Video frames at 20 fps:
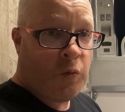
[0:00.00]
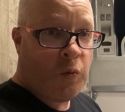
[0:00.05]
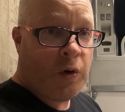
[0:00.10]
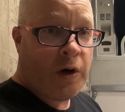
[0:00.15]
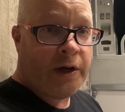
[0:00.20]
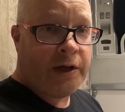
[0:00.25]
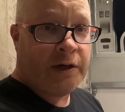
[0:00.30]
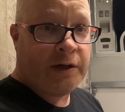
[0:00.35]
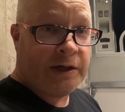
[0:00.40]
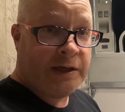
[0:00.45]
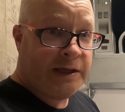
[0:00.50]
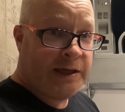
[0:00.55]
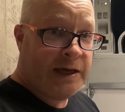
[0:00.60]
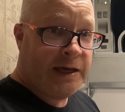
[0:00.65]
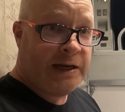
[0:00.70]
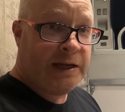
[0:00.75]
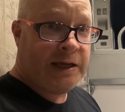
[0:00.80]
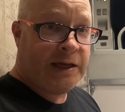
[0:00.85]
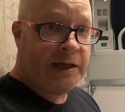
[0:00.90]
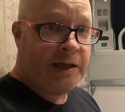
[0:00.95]
what you're
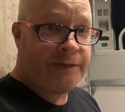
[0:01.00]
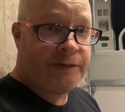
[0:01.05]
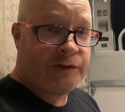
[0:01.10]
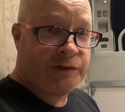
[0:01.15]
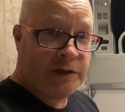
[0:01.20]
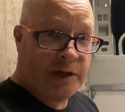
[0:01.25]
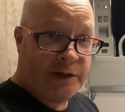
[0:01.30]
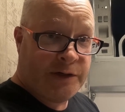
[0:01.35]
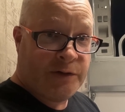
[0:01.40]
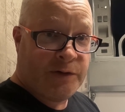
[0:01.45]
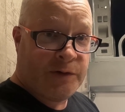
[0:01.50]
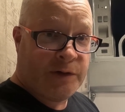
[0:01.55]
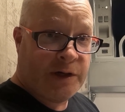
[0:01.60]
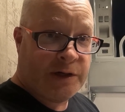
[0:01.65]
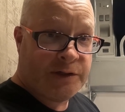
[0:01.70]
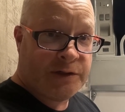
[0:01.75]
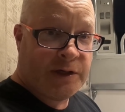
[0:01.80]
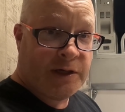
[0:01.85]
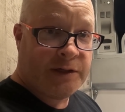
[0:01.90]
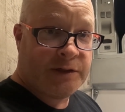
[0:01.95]
getting if you're trying to do it
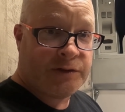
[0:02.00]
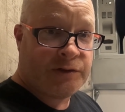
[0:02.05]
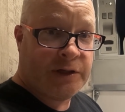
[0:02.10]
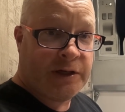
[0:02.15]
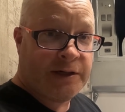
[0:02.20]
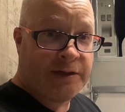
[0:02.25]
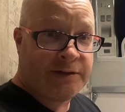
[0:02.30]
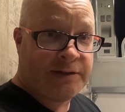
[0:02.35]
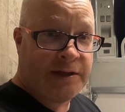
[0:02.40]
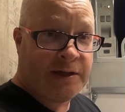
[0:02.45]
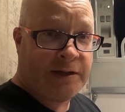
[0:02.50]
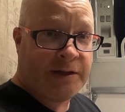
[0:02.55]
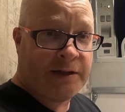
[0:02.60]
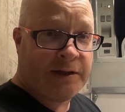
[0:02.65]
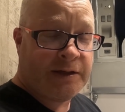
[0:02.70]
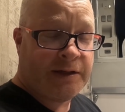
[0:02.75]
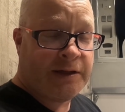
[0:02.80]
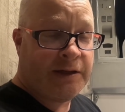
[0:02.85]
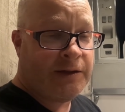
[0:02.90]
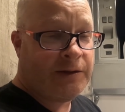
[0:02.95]
on
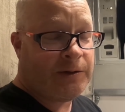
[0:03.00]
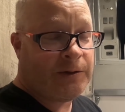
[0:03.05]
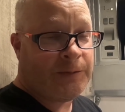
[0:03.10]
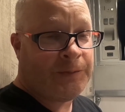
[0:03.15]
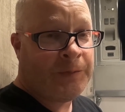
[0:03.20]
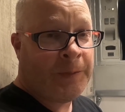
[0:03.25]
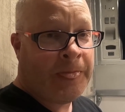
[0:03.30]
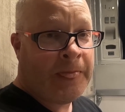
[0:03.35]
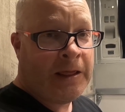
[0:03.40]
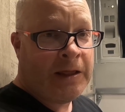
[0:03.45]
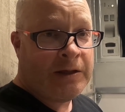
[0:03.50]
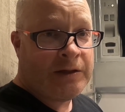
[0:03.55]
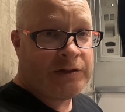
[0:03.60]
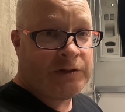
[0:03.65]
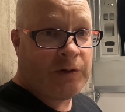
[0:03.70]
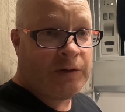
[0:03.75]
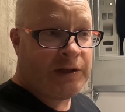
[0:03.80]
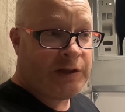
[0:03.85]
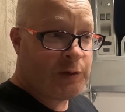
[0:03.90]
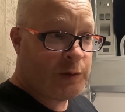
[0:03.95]
Trenitalia either.
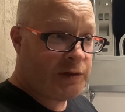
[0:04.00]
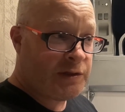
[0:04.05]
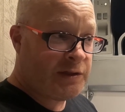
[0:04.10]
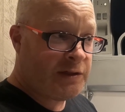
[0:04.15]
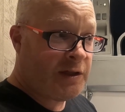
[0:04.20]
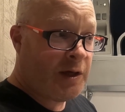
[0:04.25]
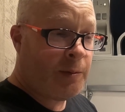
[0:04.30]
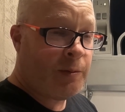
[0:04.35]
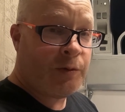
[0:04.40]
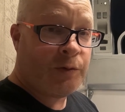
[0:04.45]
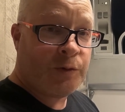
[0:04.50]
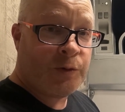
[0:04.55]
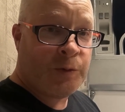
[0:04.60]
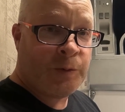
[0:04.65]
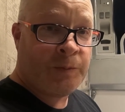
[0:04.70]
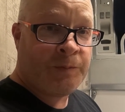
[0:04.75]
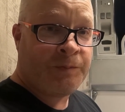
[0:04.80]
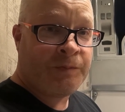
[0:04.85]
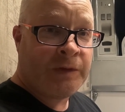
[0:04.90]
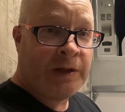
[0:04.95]
So this was the double
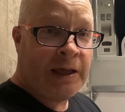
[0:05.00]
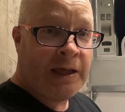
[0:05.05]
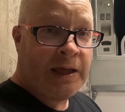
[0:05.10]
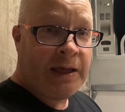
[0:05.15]
room,